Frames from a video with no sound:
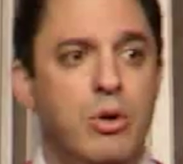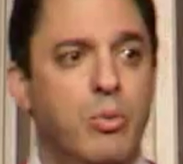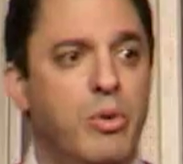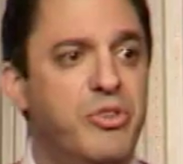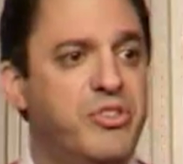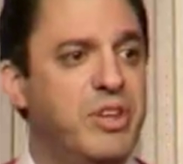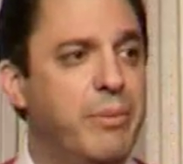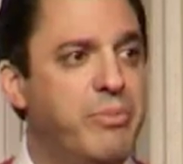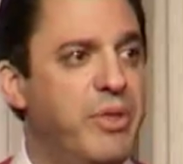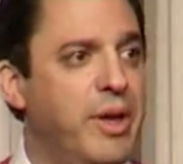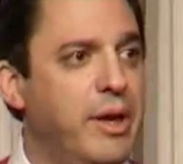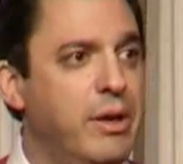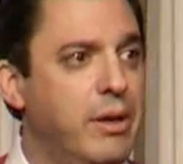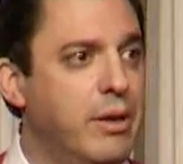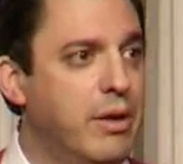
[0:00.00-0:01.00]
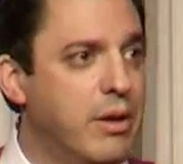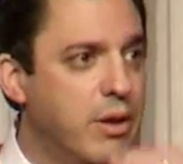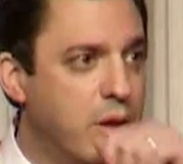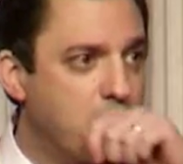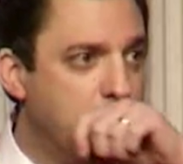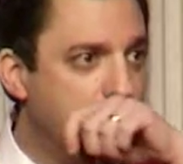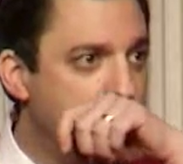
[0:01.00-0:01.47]
with something
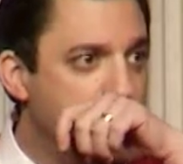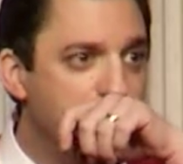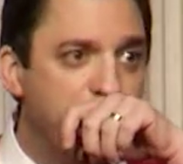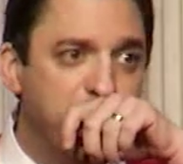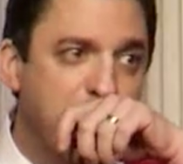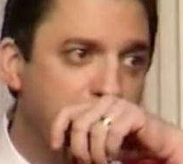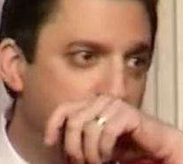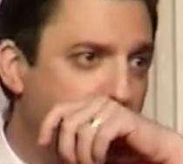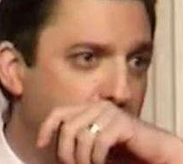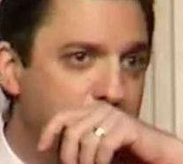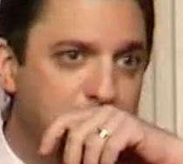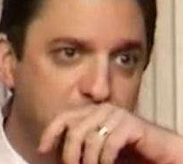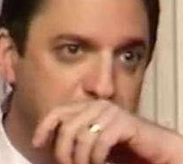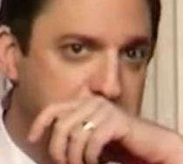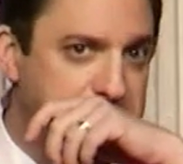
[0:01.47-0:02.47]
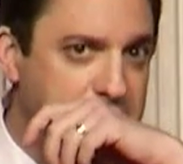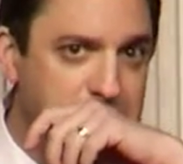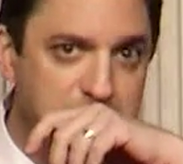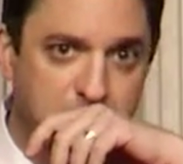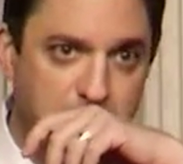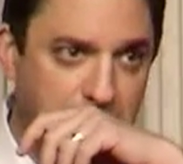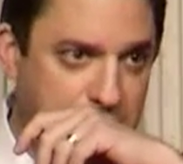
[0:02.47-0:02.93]
that they won't
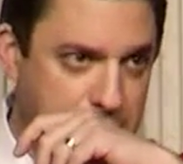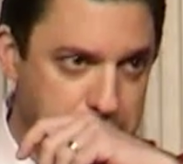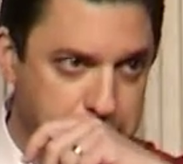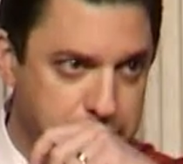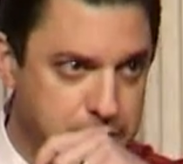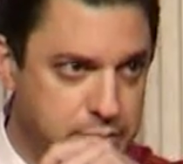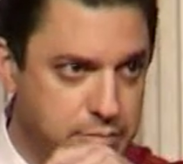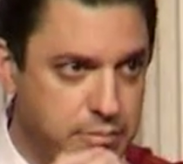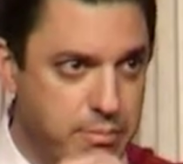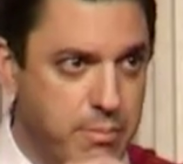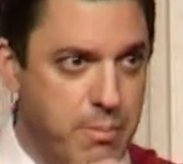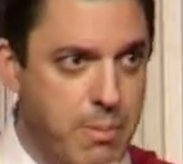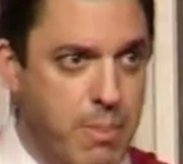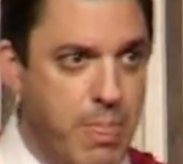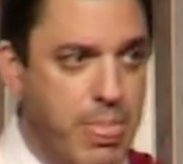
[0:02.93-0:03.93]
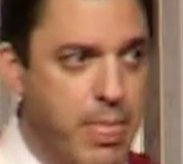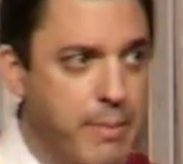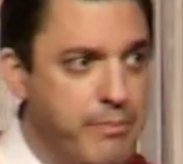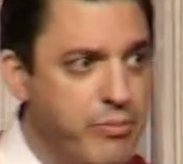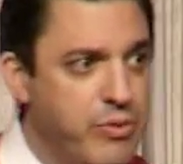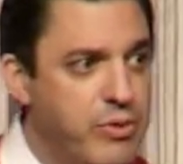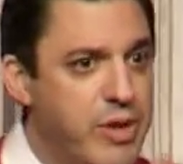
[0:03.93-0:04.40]
understand at all?
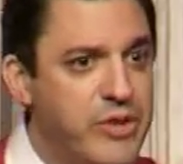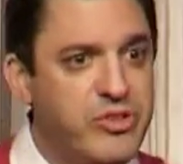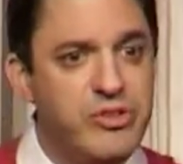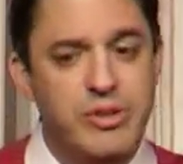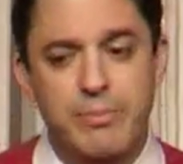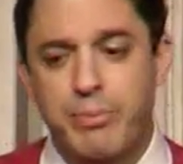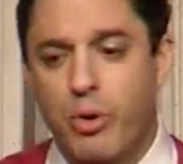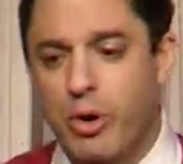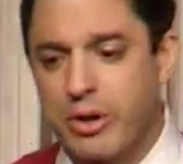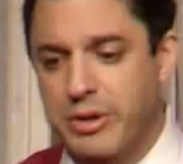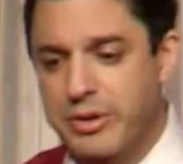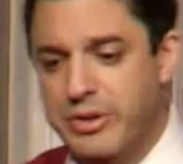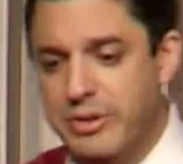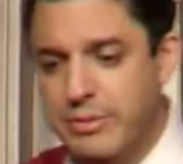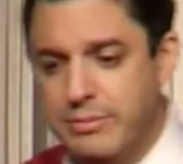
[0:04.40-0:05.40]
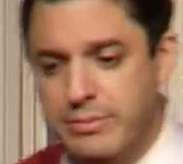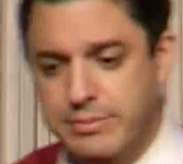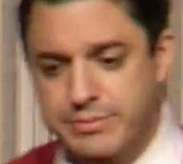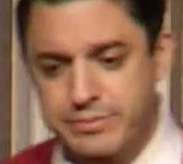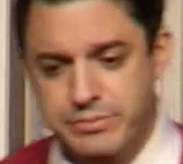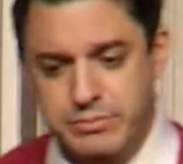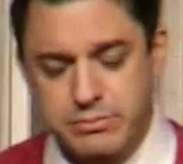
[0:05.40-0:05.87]
This is important,
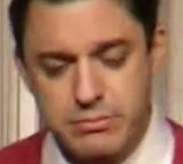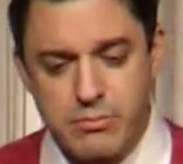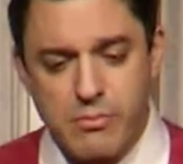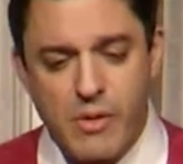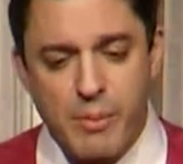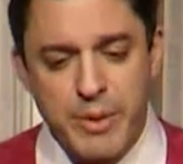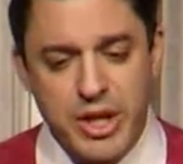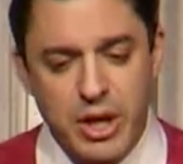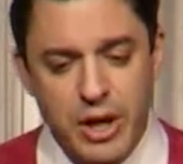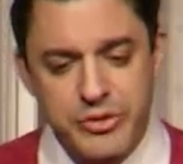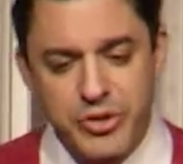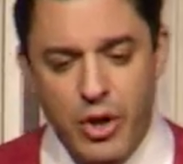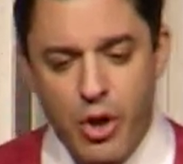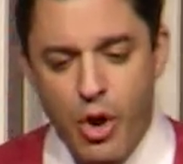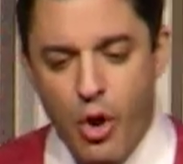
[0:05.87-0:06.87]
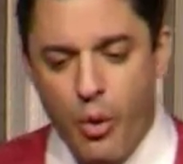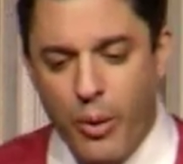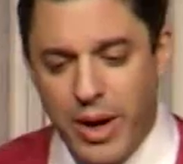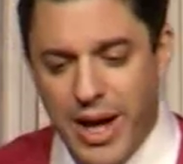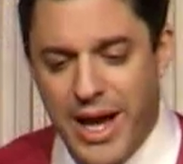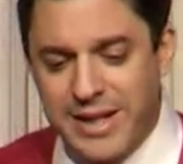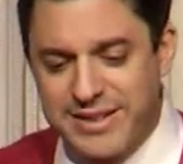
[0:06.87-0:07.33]
because
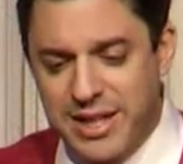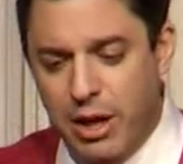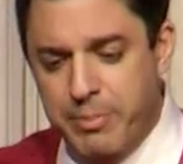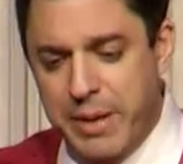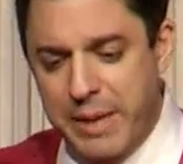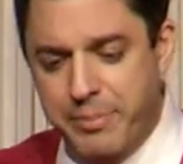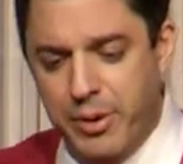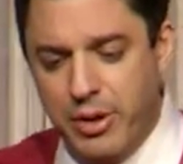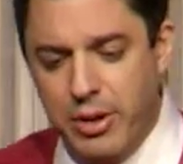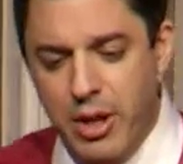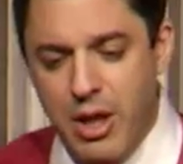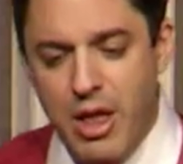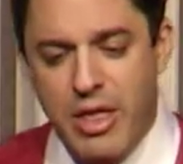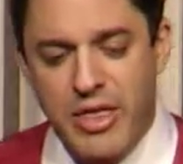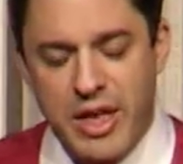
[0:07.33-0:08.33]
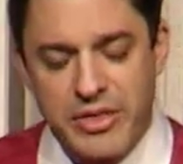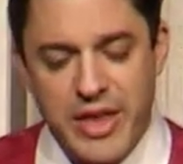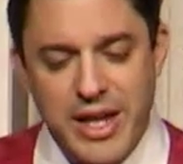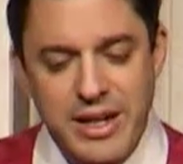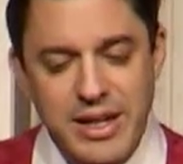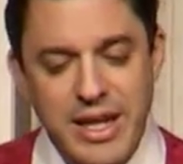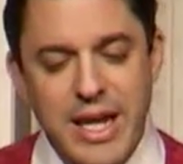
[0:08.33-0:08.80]
when I tell people that
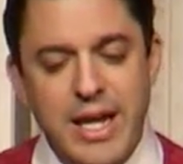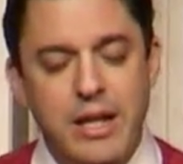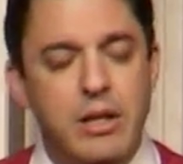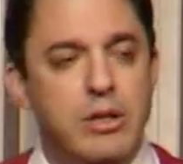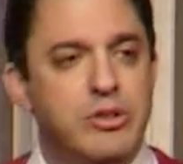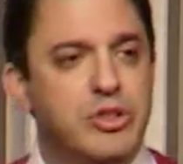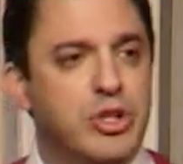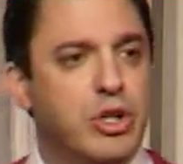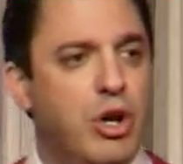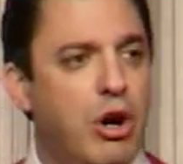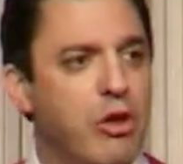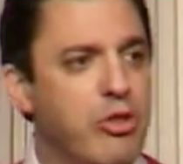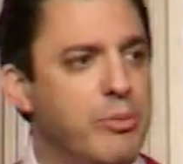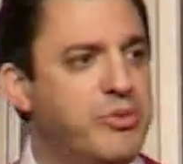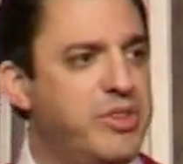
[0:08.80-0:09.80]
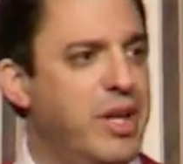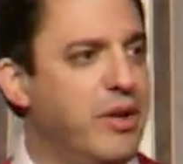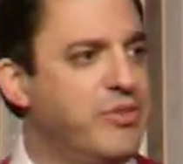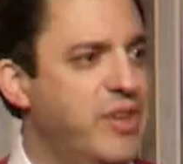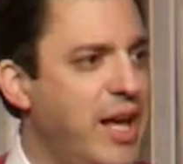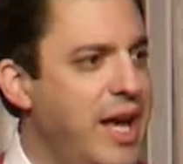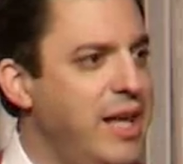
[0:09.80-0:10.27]
they need to call
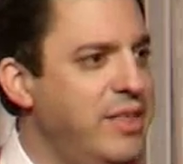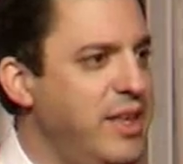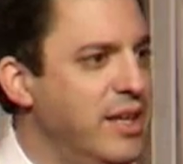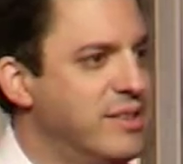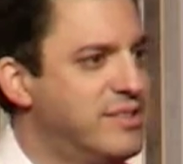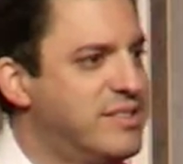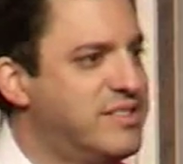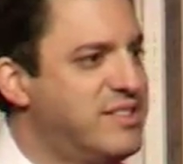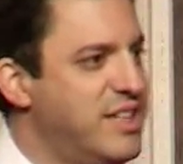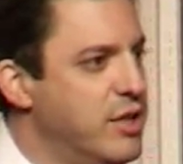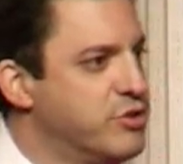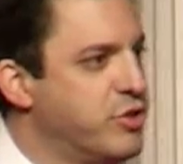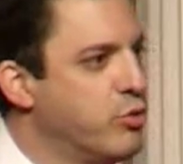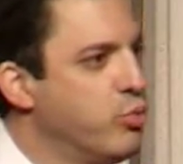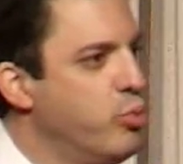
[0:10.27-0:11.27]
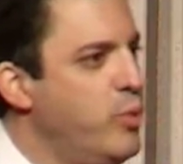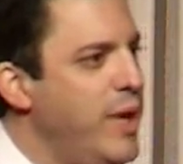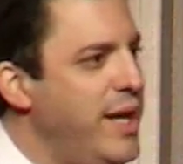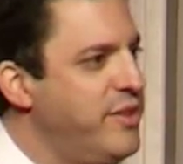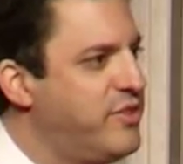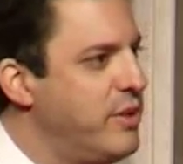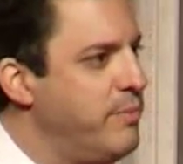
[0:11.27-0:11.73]
themselves atheists, there's a
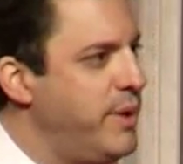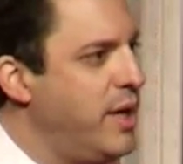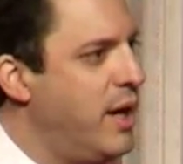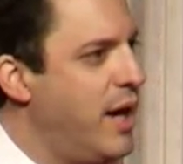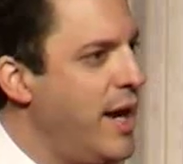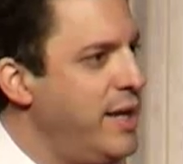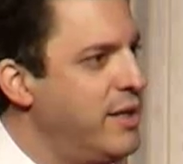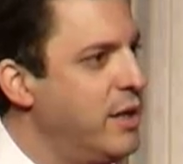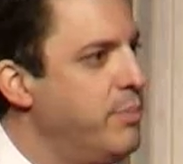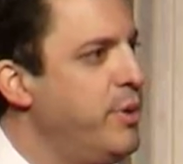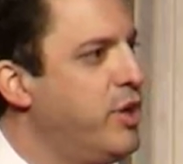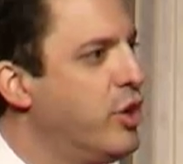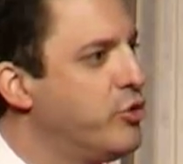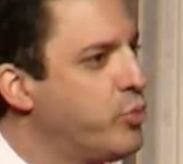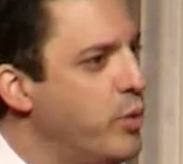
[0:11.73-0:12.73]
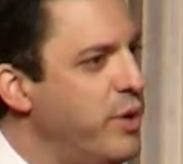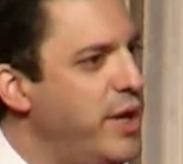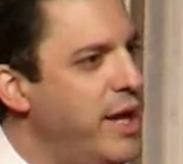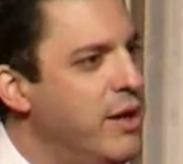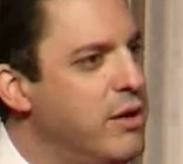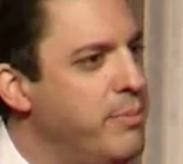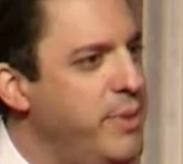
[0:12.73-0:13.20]
reason behind it, because we're
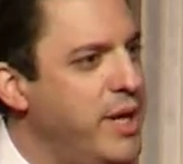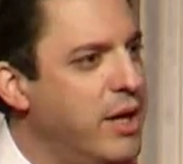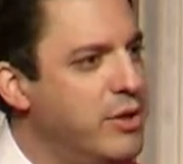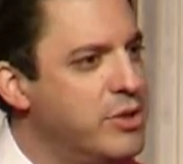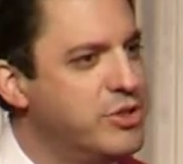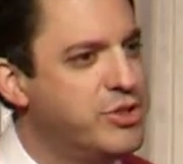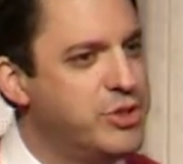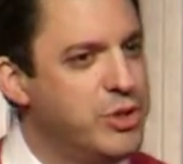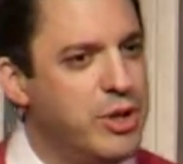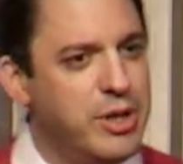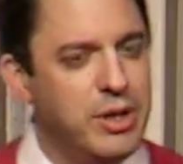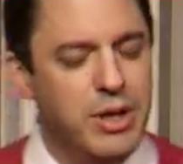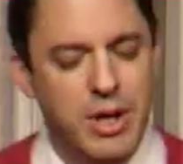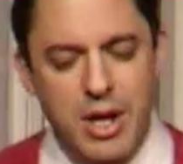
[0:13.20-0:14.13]
here to be understood.